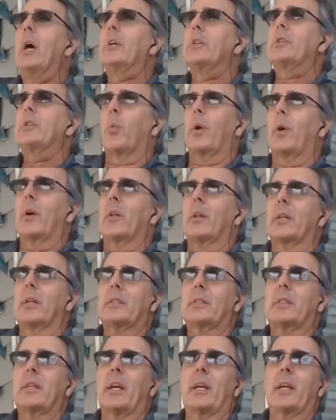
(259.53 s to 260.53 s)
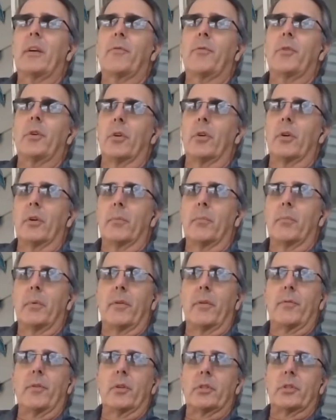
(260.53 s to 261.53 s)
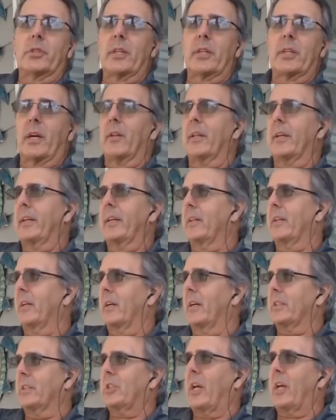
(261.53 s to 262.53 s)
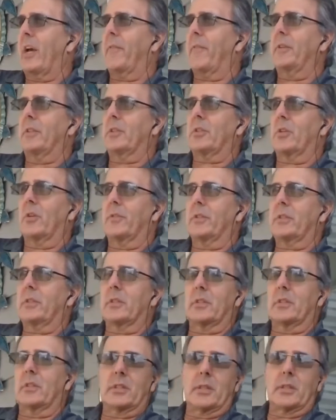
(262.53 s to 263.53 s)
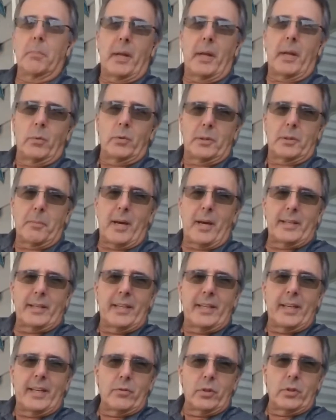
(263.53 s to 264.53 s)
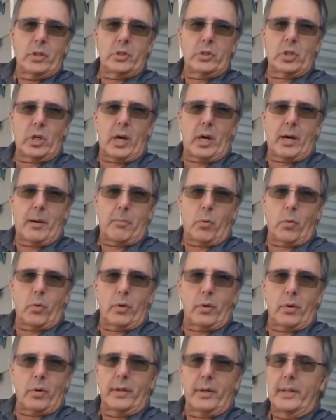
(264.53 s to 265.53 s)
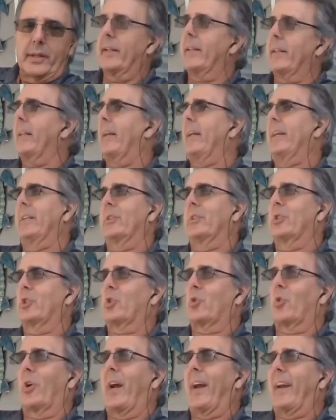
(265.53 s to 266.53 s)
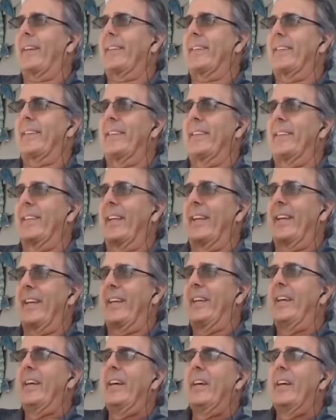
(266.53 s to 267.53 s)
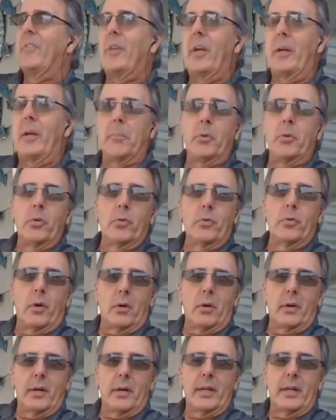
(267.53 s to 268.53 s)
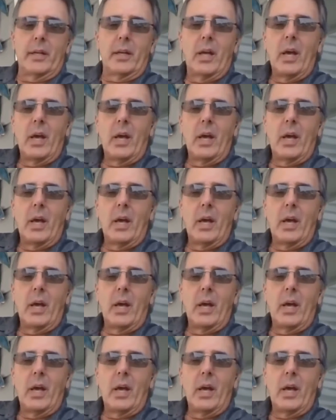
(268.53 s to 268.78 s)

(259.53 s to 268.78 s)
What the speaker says: to where, let's say if you're selling staffing services and somebody was about to give you a job order and then they get distracted and they move on,